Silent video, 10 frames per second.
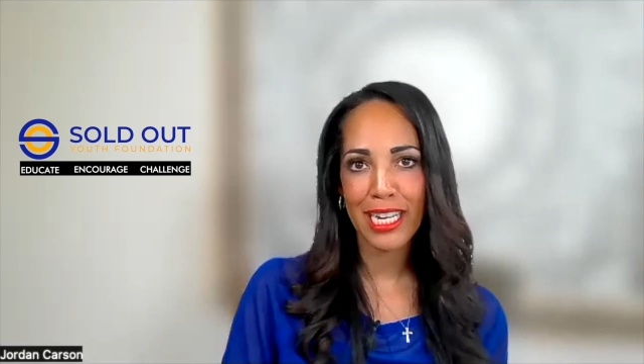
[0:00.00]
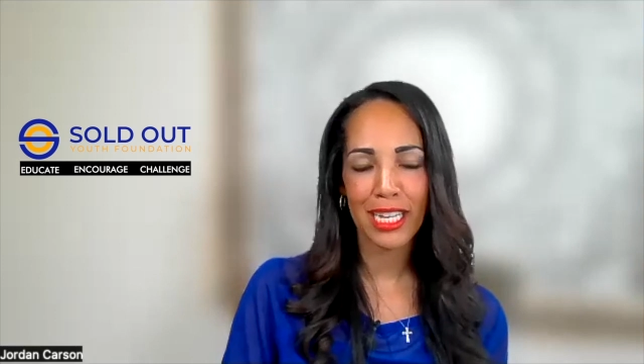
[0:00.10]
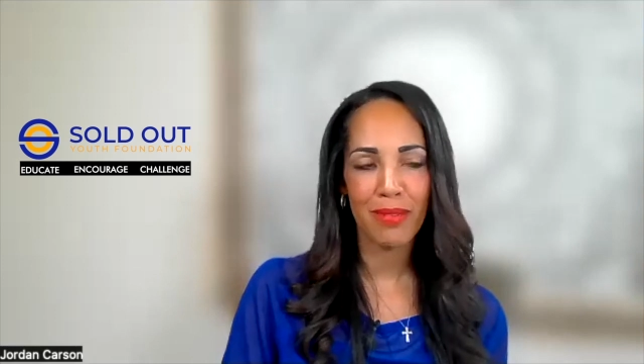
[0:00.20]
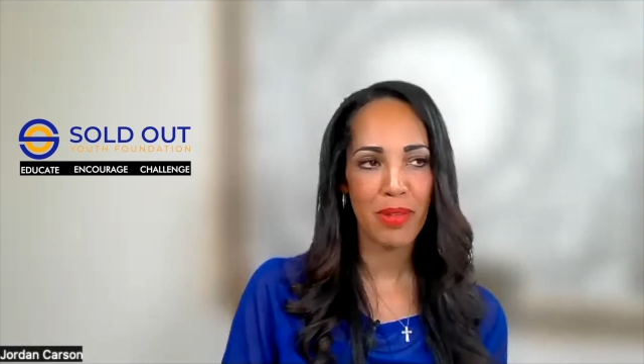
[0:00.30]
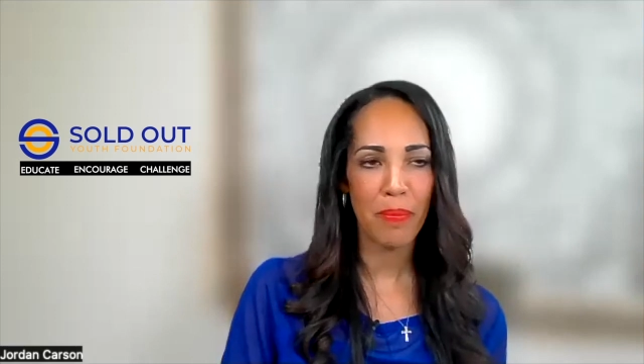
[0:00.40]
it
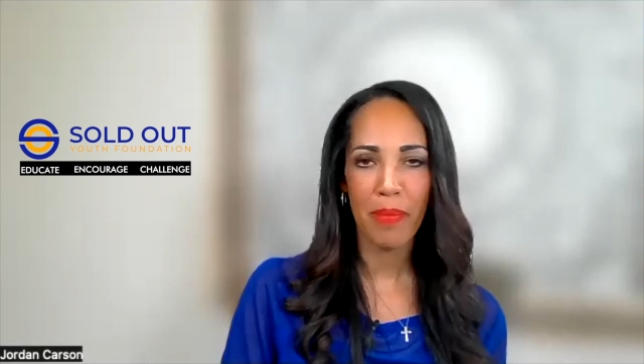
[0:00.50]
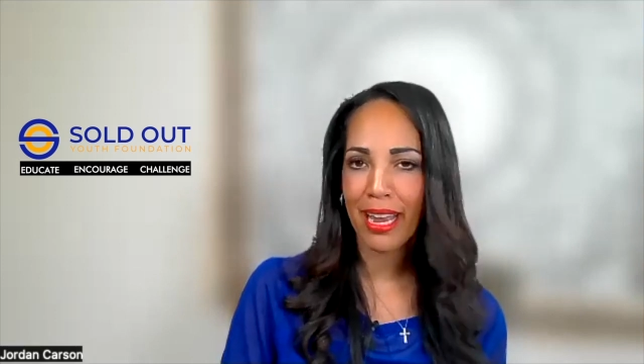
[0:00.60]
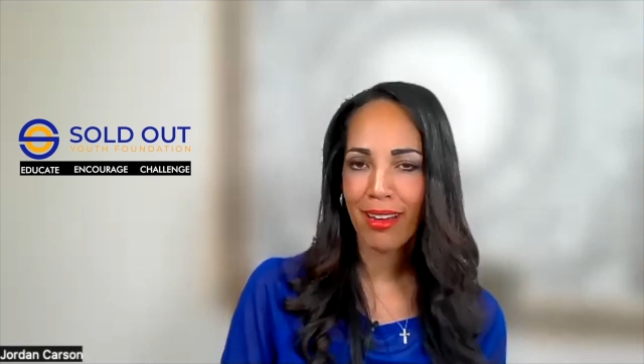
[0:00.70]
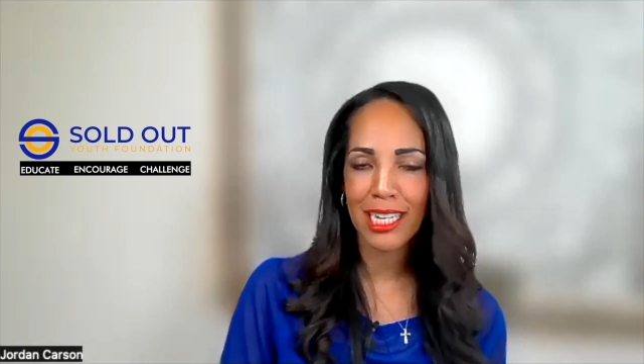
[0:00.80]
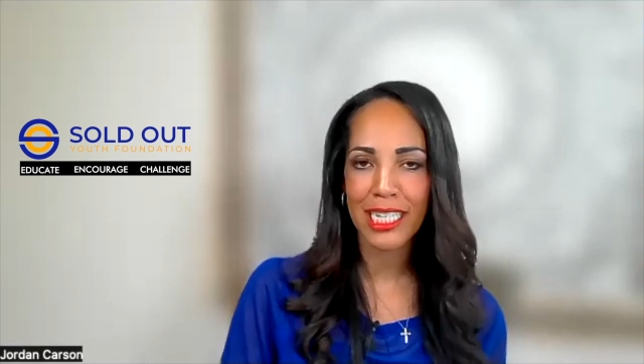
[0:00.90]
can be a
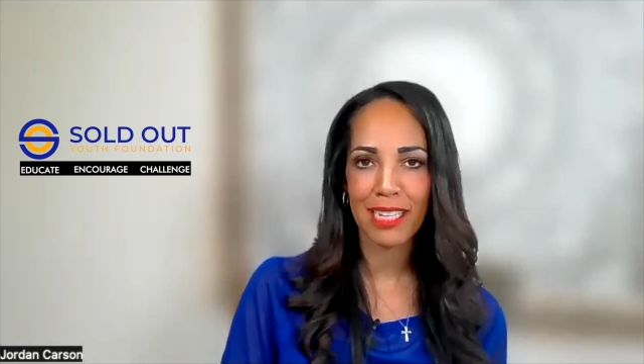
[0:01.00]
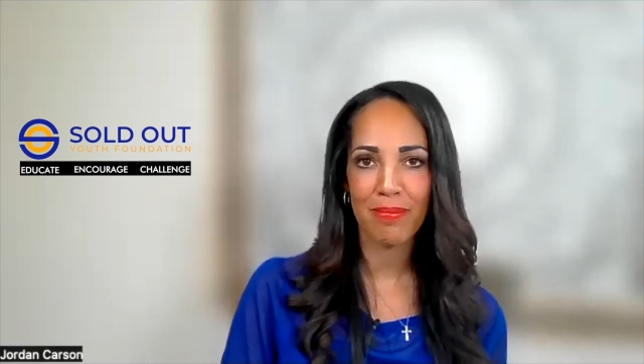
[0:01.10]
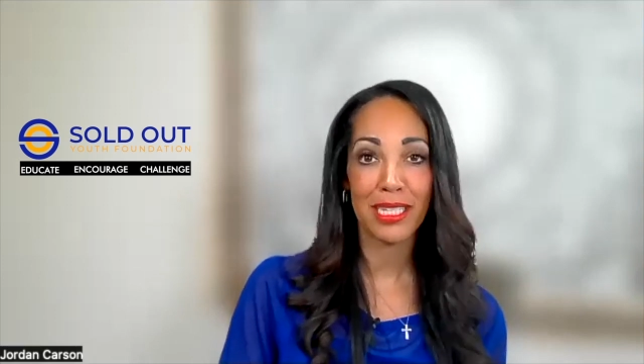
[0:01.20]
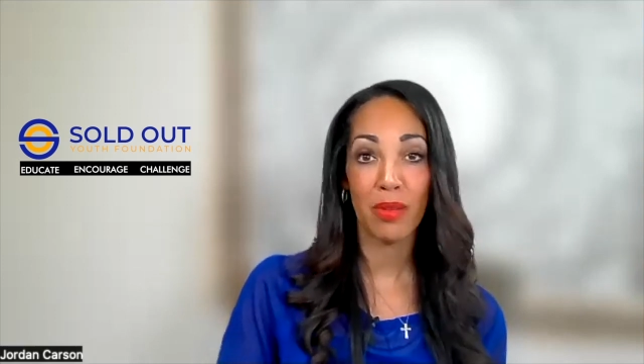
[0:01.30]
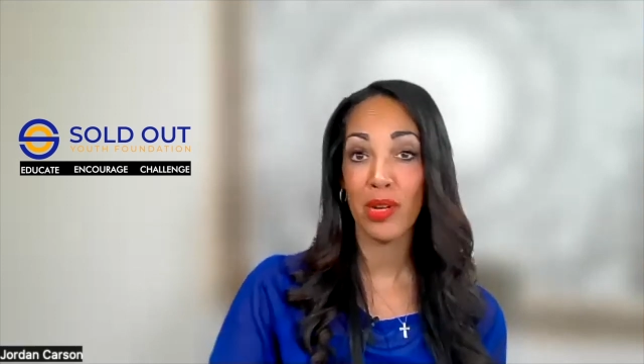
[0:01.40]
parent, it can
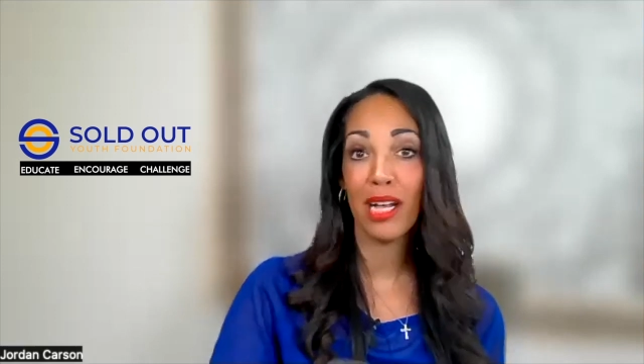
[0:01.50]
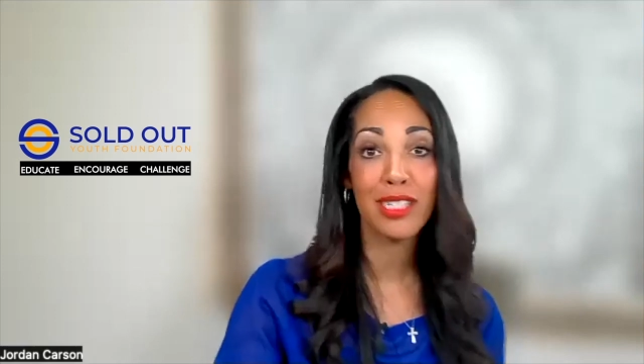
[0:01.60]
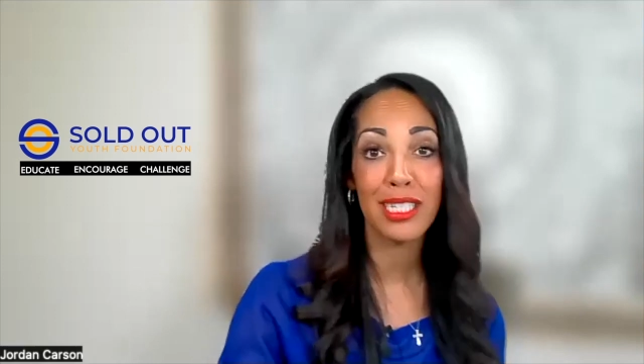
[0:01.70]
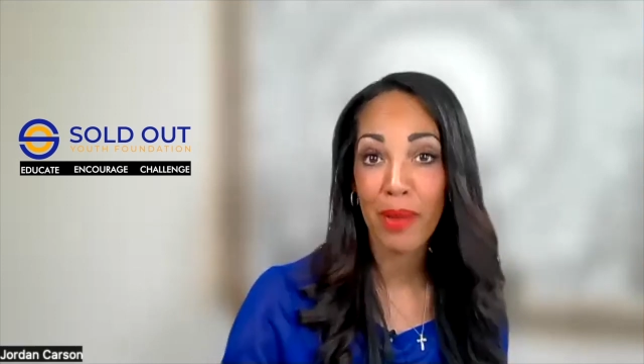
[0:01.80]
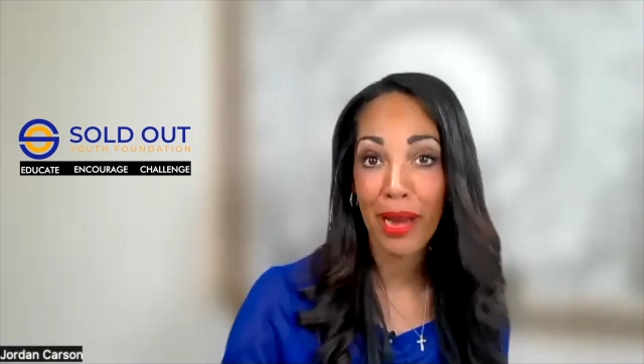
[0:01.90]
be someone
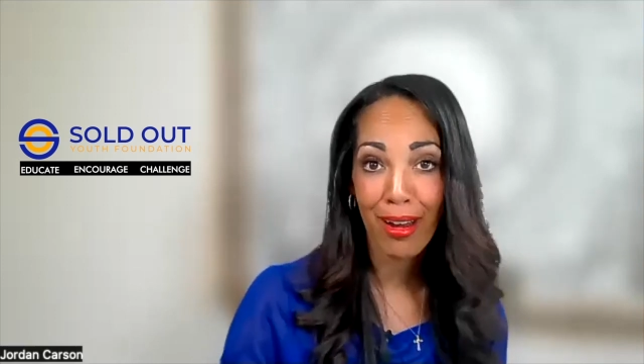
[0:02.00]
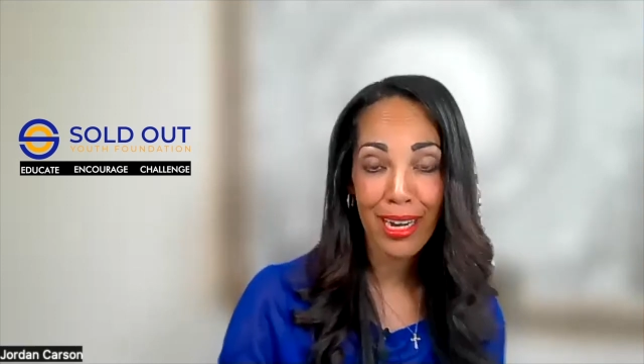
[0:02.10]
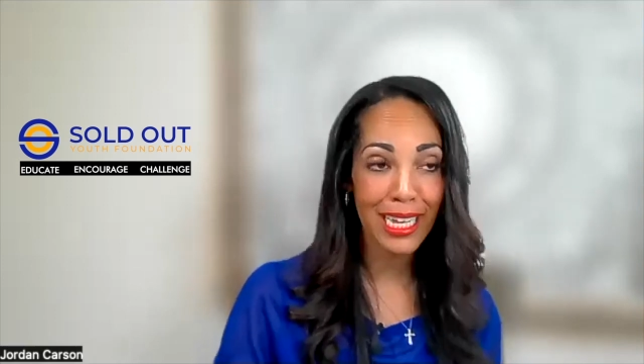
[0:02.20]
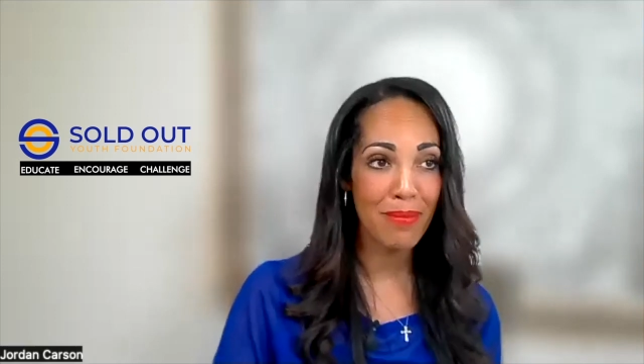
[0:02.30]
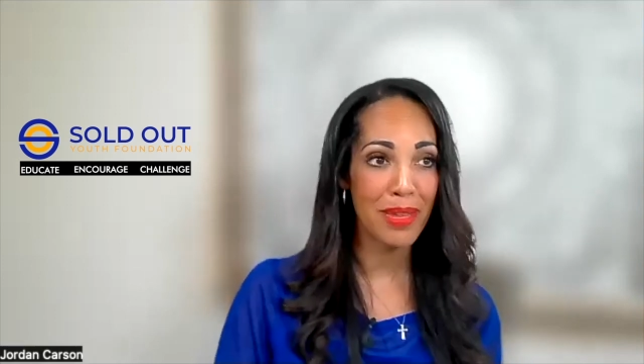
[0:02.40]
else's
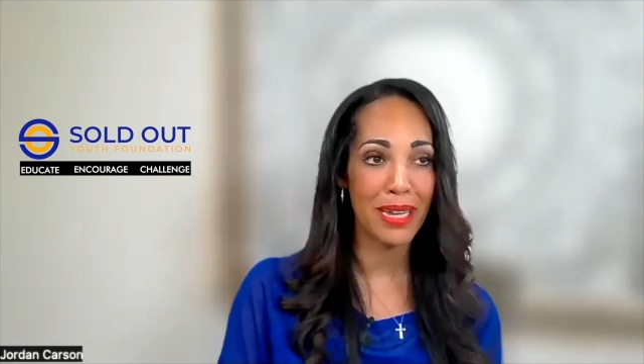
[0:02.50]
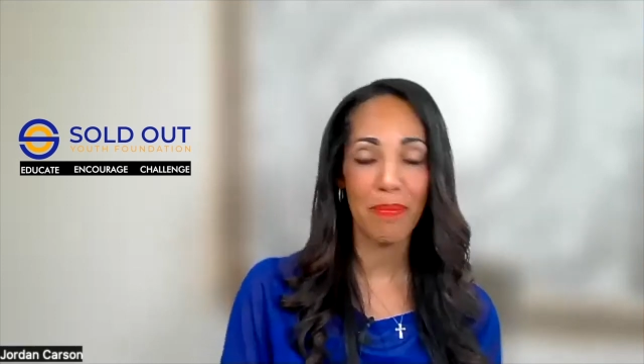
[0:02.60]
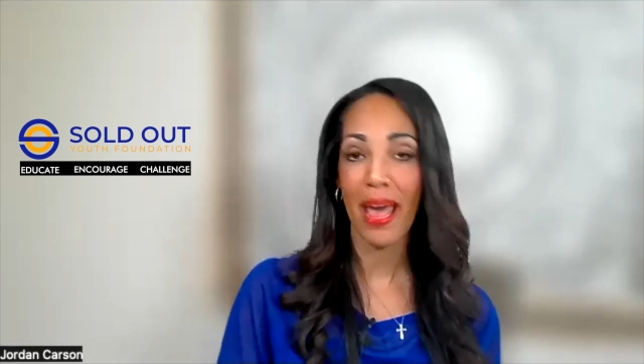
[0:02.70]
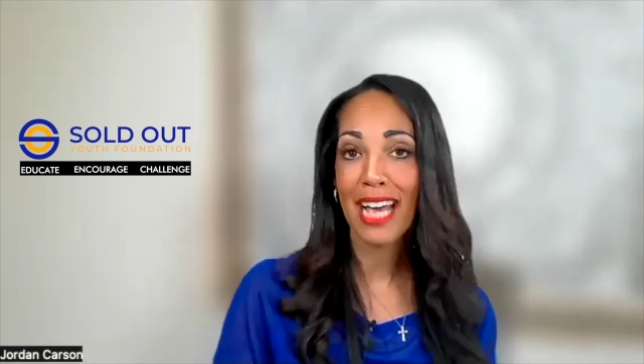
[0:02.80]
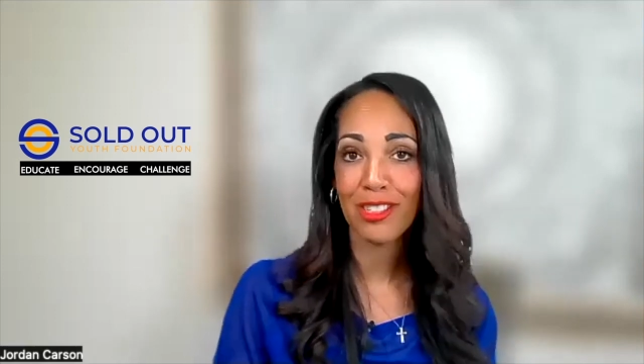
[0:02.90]
parent, it can be a
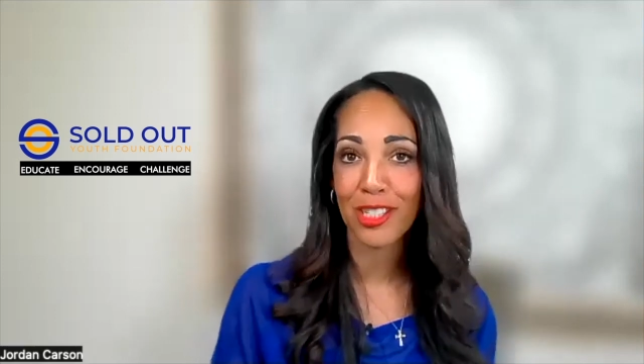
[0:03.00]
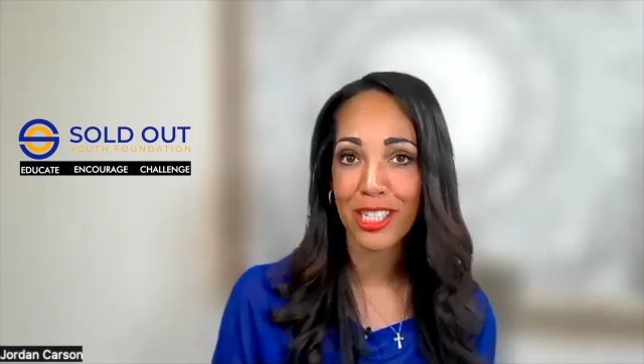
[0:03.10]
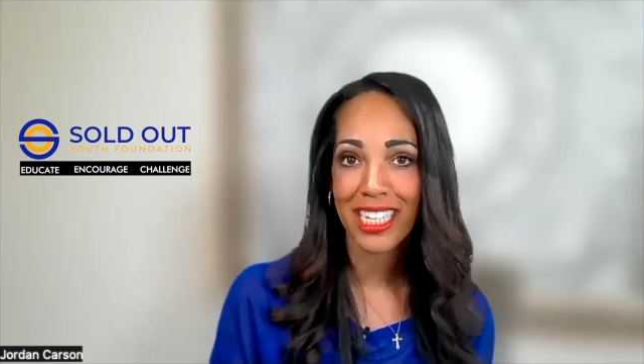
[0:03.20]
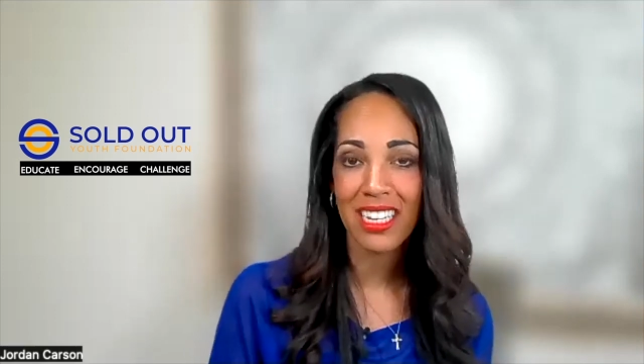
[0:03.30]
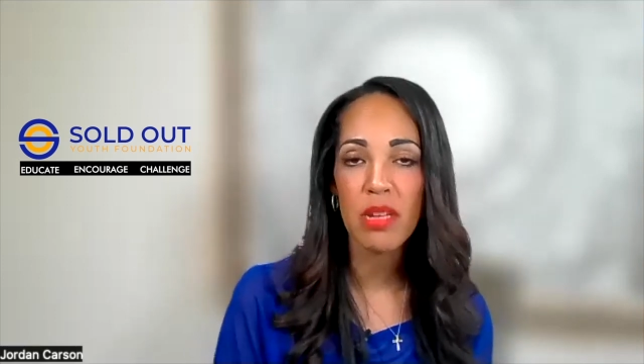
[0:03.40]
pastor,
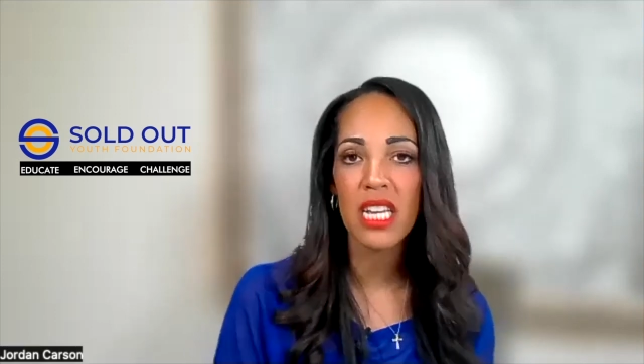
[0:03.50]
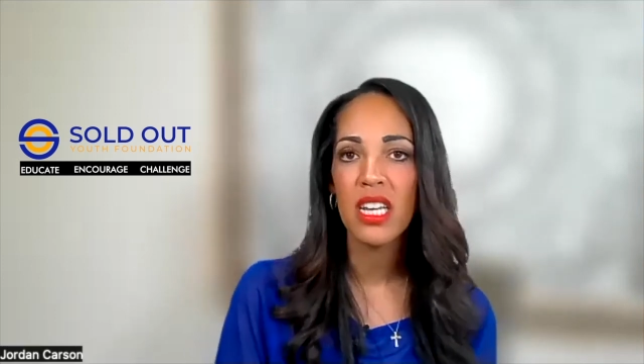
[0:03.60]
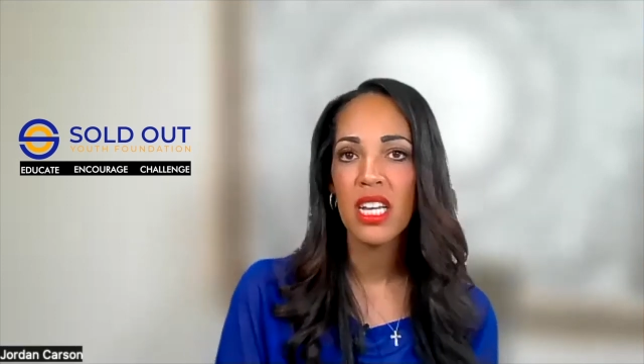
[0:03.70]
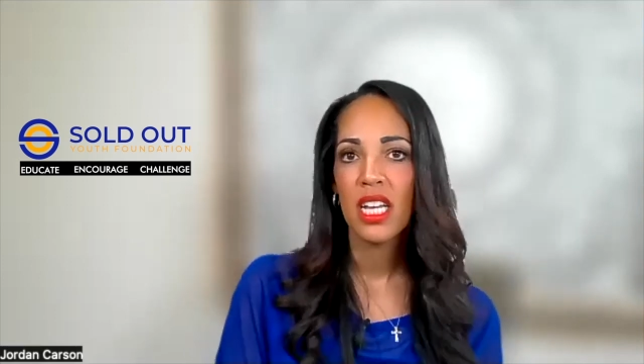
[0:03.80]
it can be